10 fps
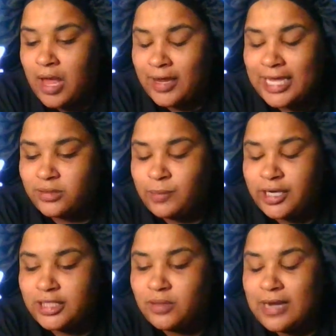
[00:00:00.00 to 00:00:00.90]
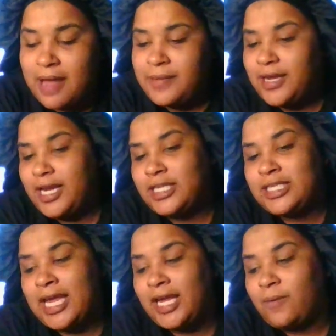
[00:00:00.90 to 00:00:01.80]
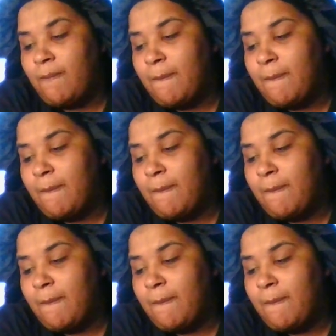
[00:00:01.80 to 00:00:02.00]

okay, spirit, so what I'm hearing is like,